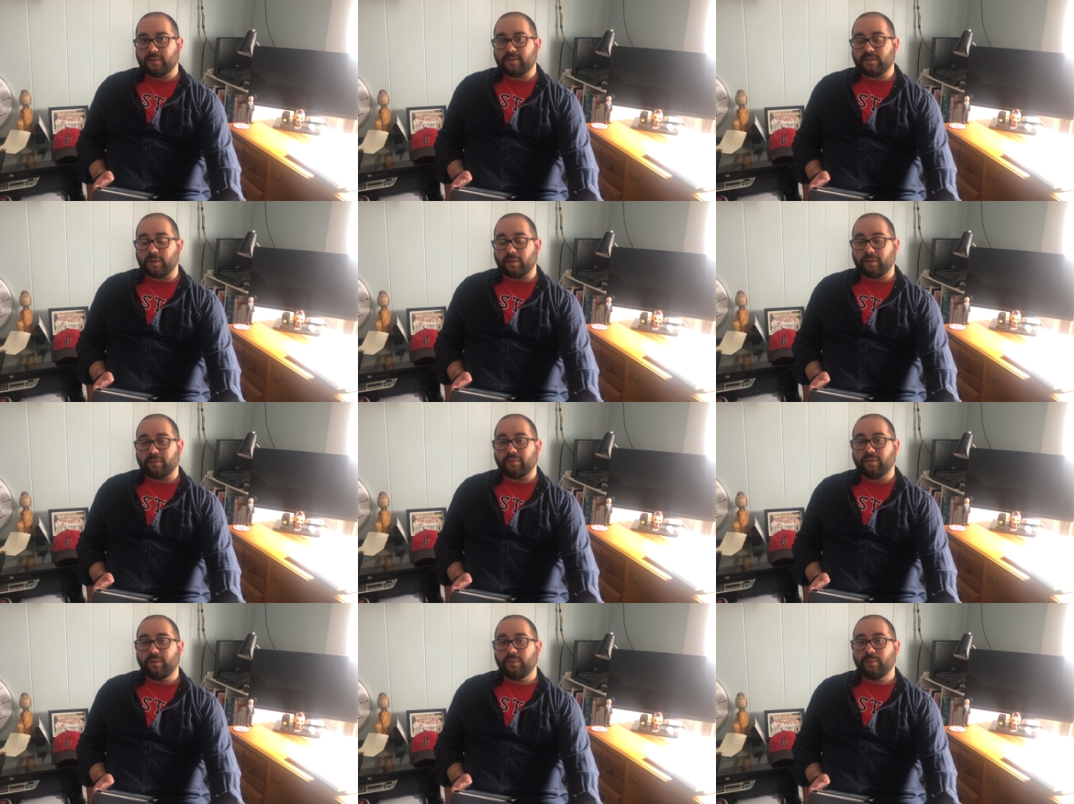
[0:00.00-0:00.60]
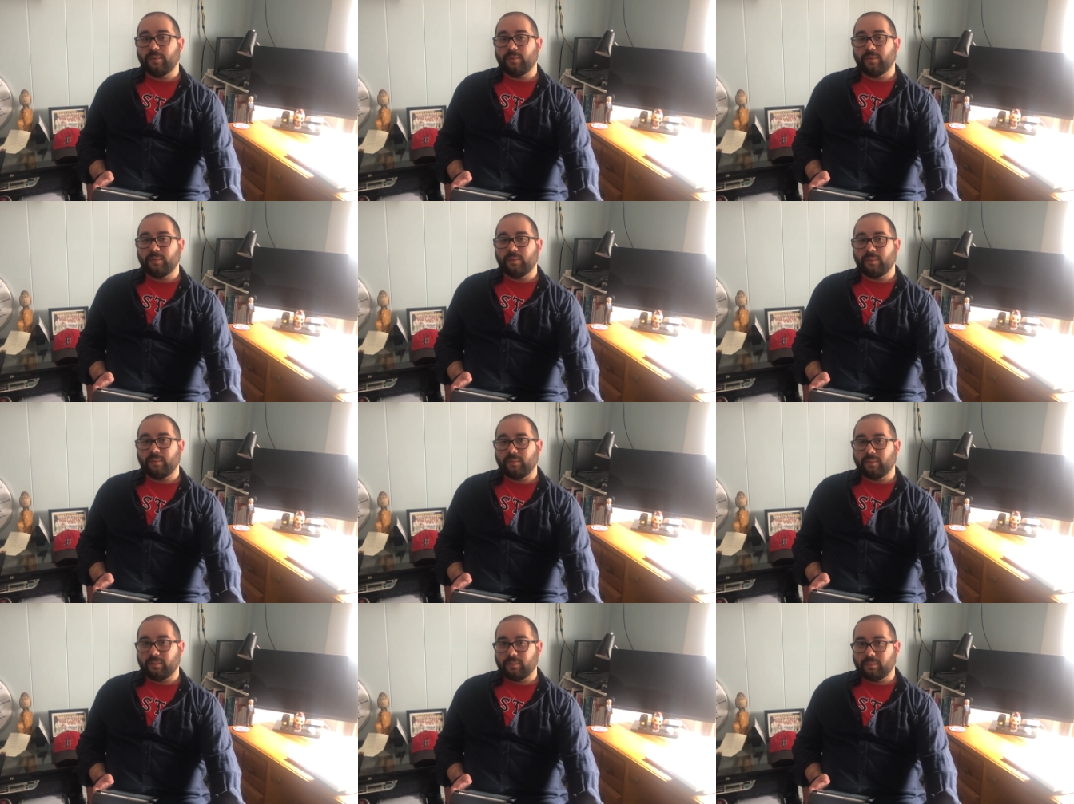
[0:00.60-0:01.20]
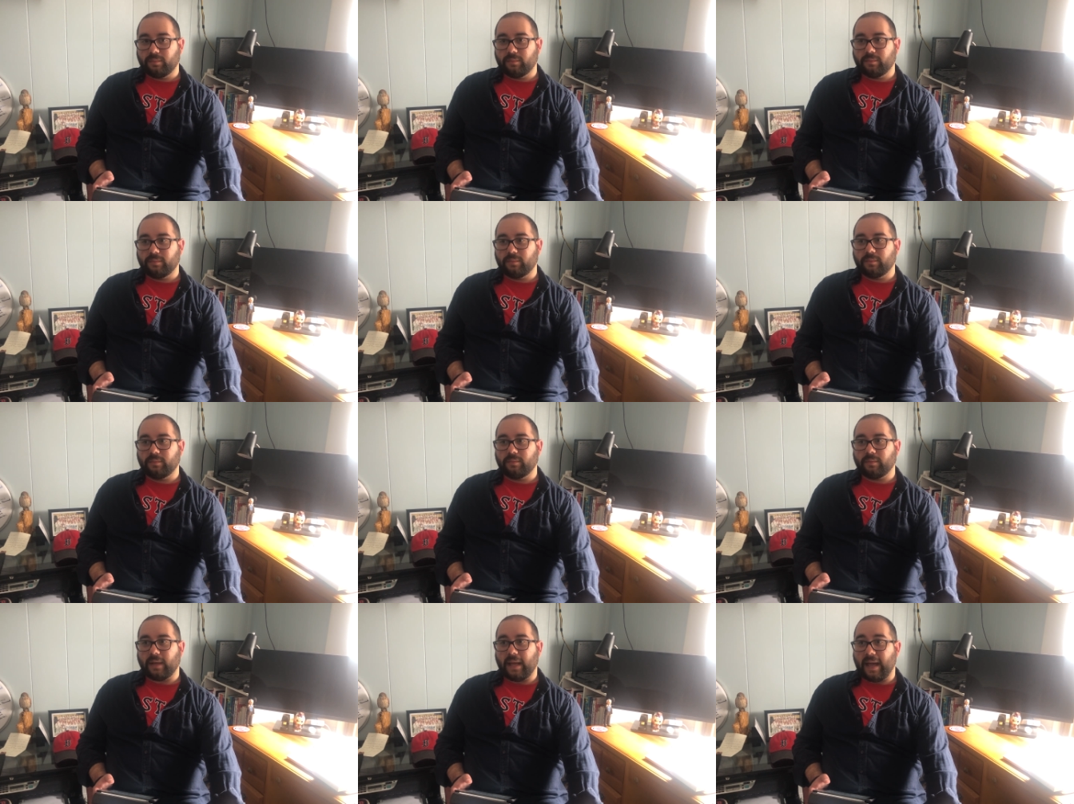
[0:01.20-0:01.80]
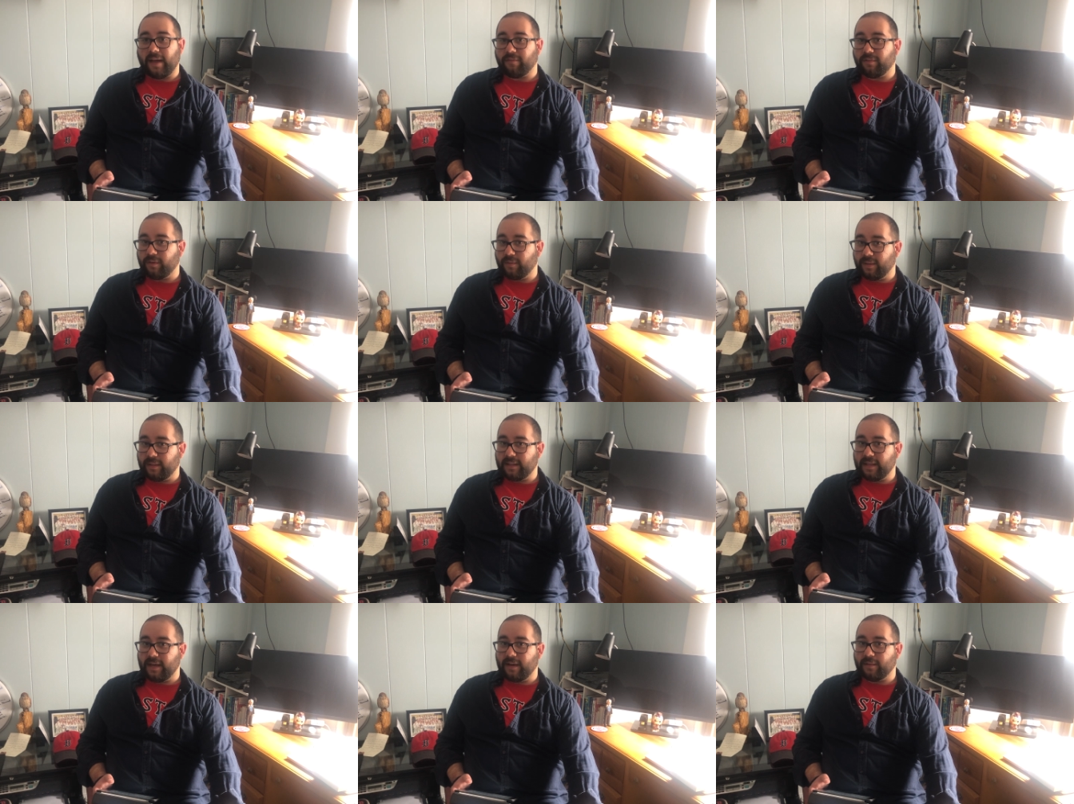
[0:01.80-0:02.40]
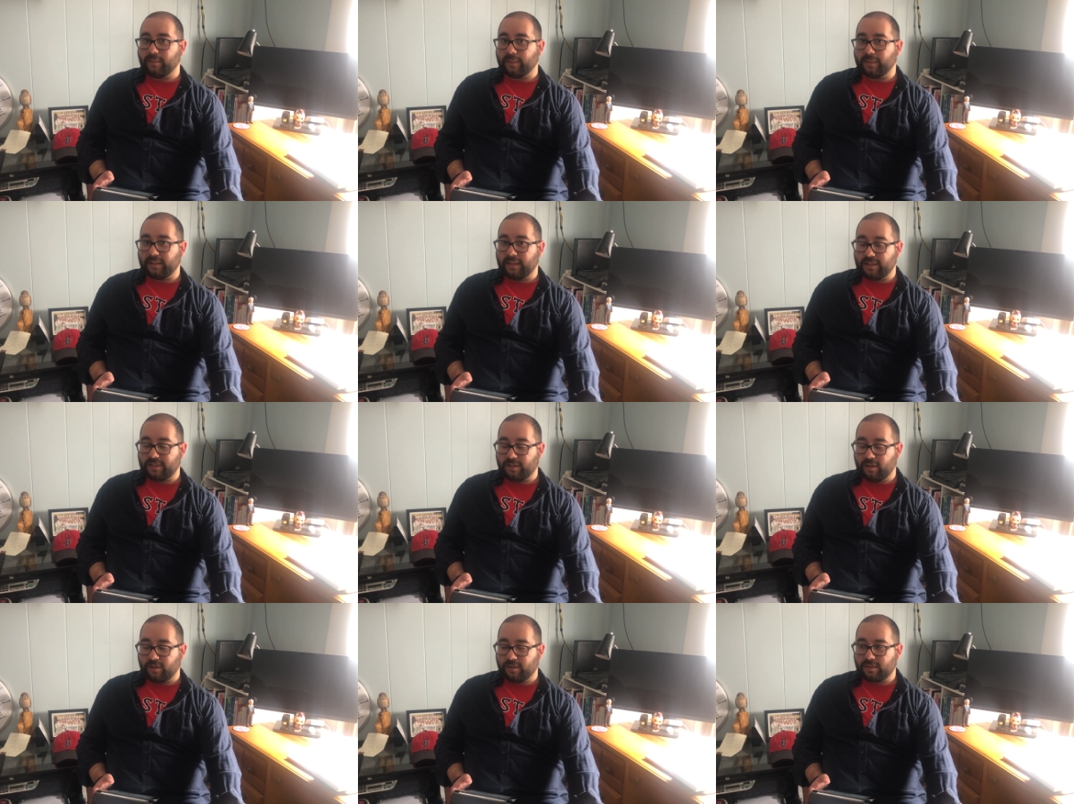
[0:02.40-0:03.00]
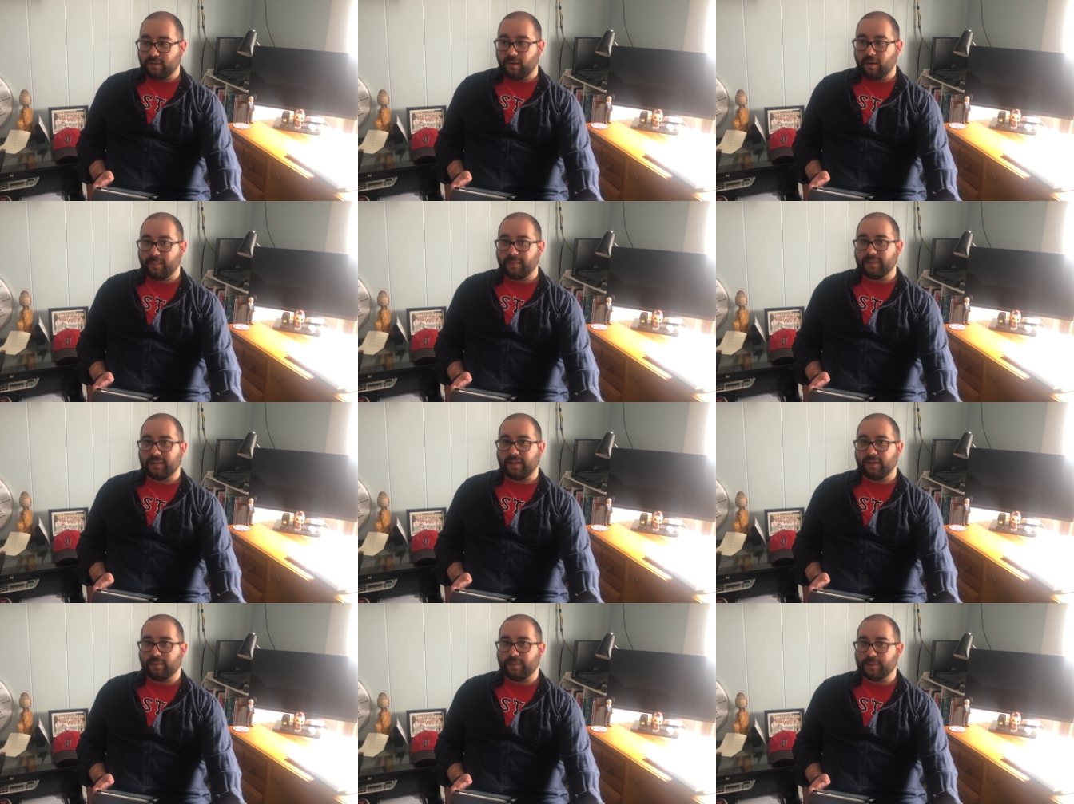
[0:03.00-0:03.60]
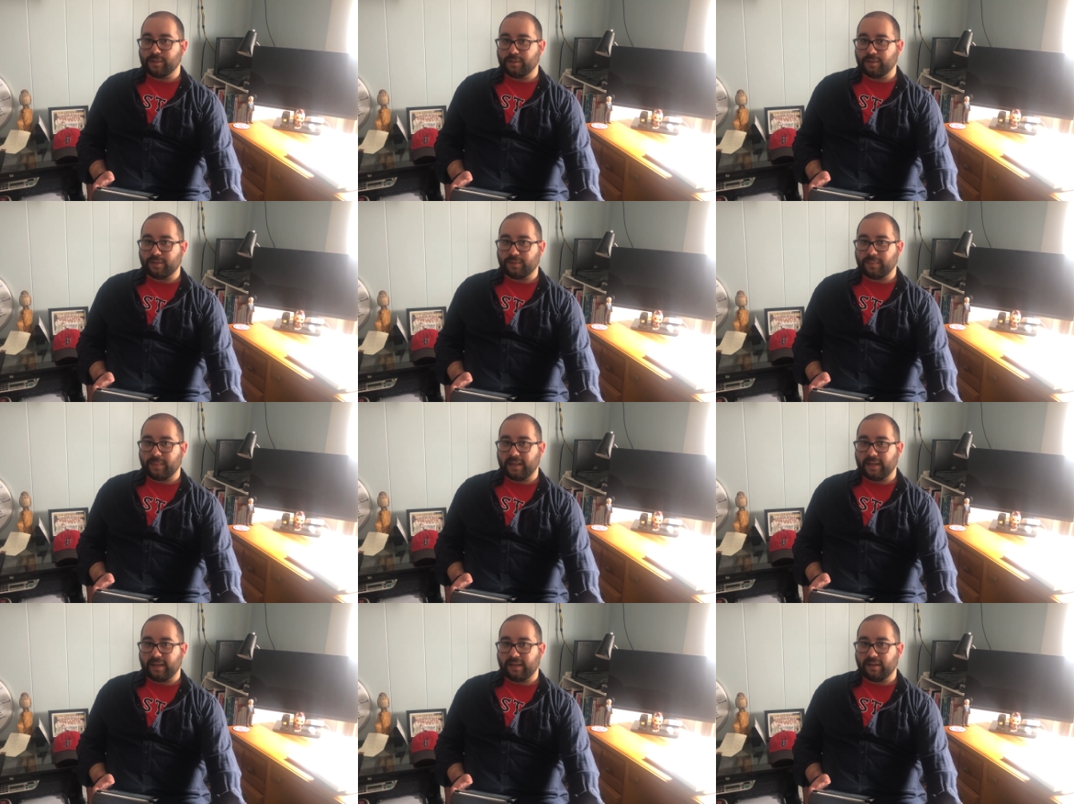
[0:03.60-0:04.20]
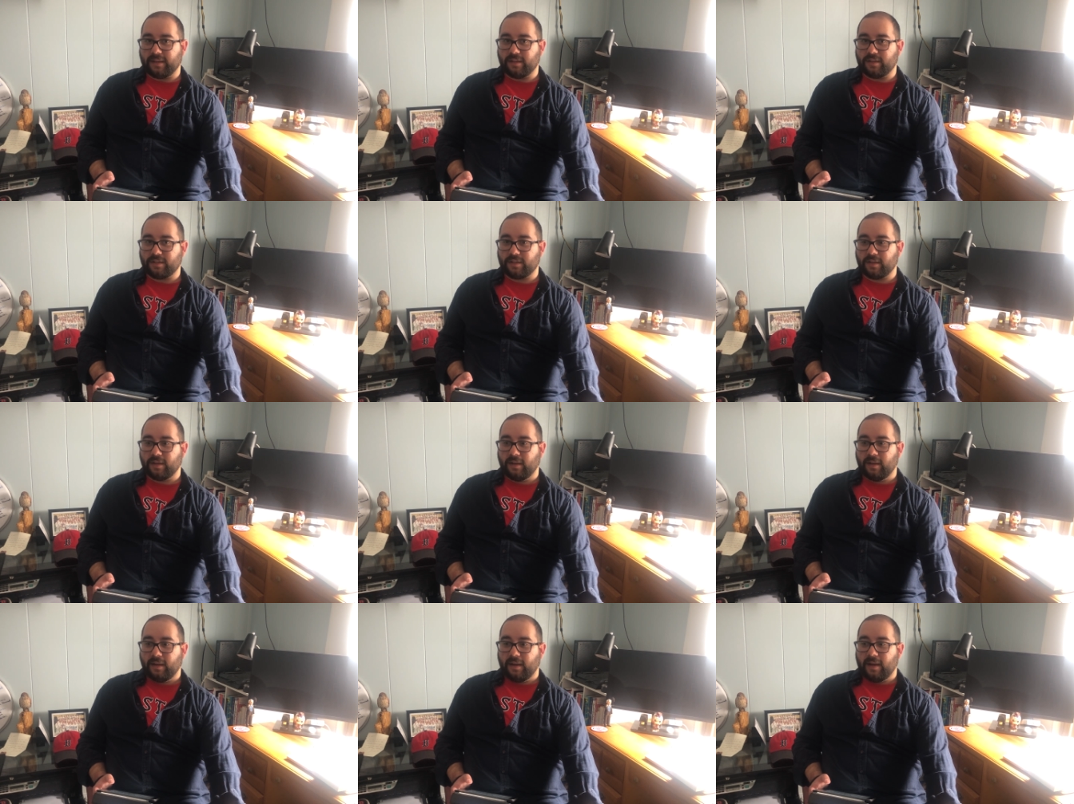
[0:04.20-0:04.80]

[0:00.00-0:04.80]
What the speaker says: So if you haven't read that one, that's also up on the originals page.